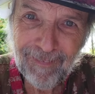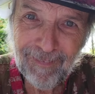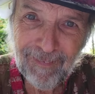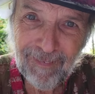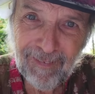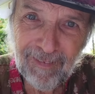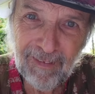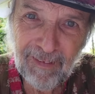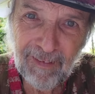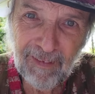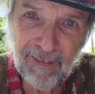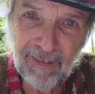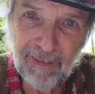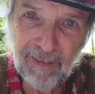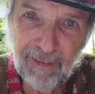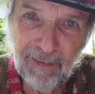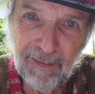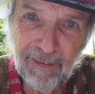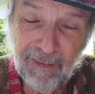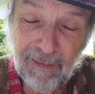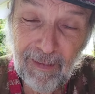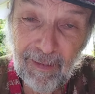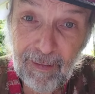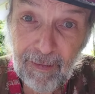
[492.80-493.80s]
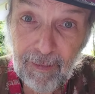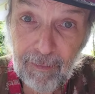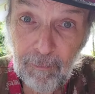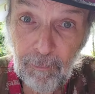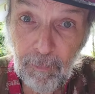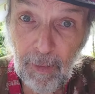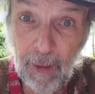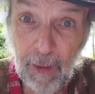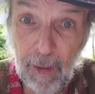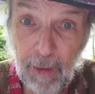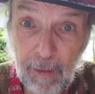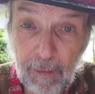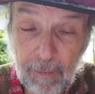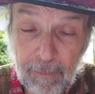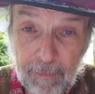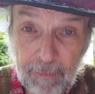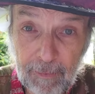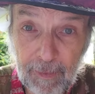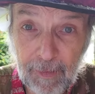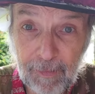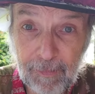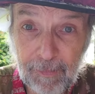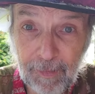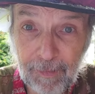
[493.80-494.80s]
Well,
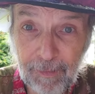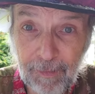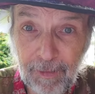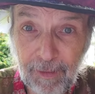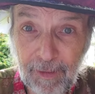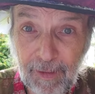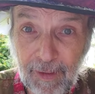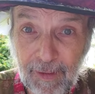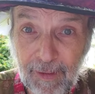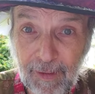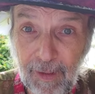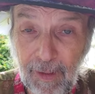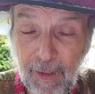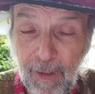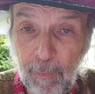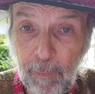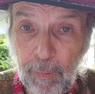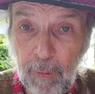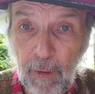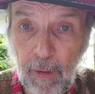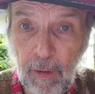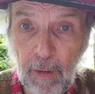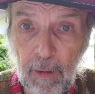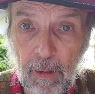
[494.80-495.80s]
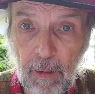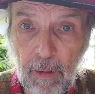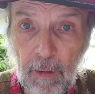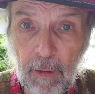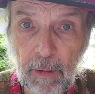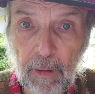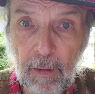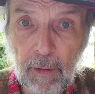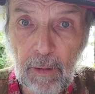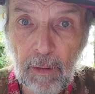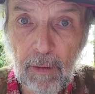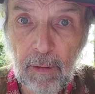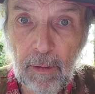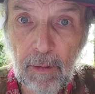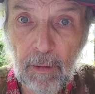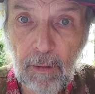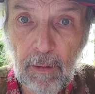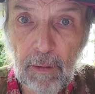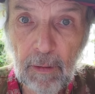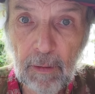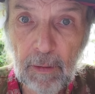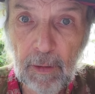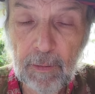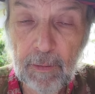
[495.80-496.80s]
things are looking up, huh?
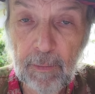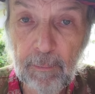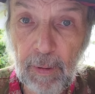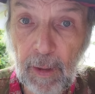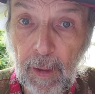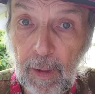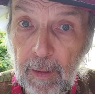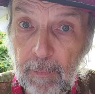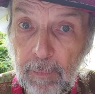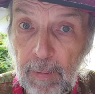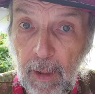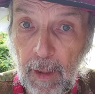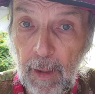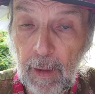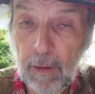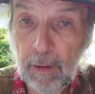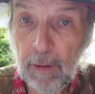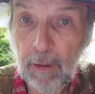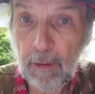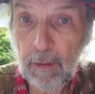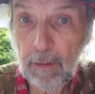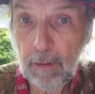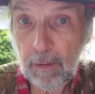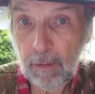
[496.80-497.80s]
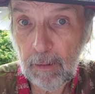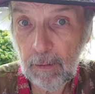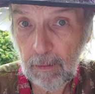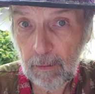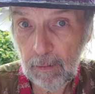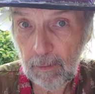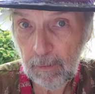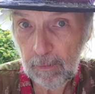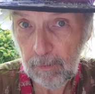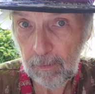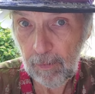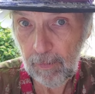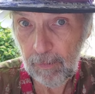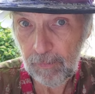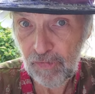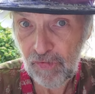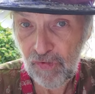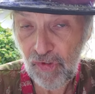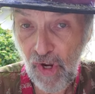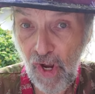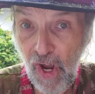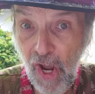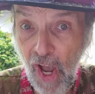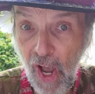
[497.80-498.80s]
Got a body bag? Got a
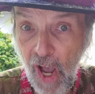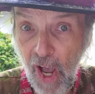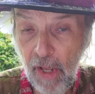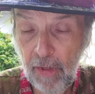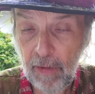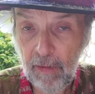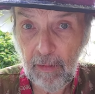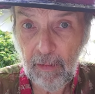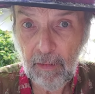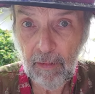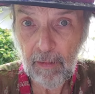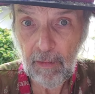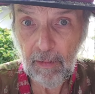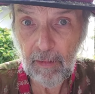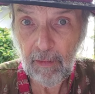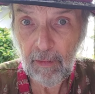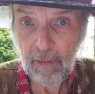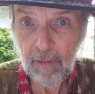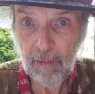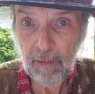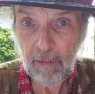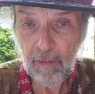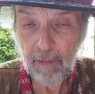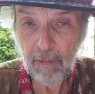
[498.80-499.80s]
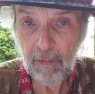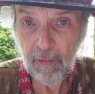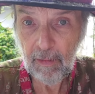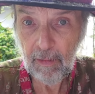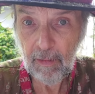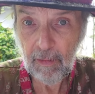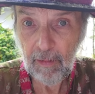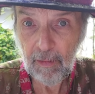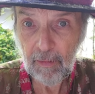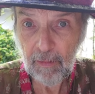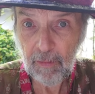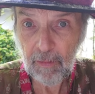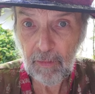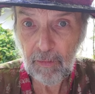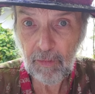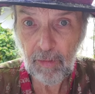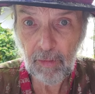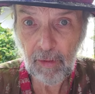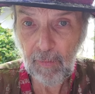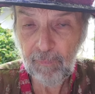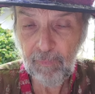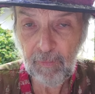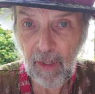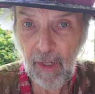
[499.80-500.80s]
jet?
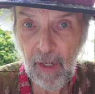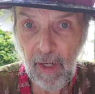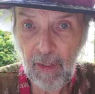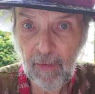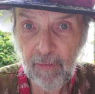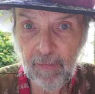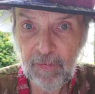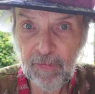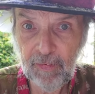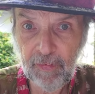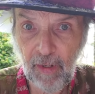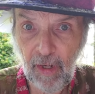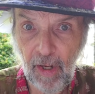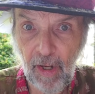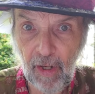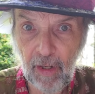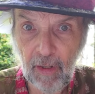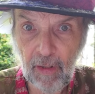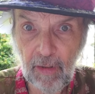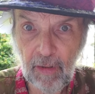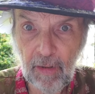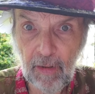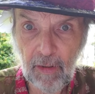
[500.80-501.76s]
To Afghanistan.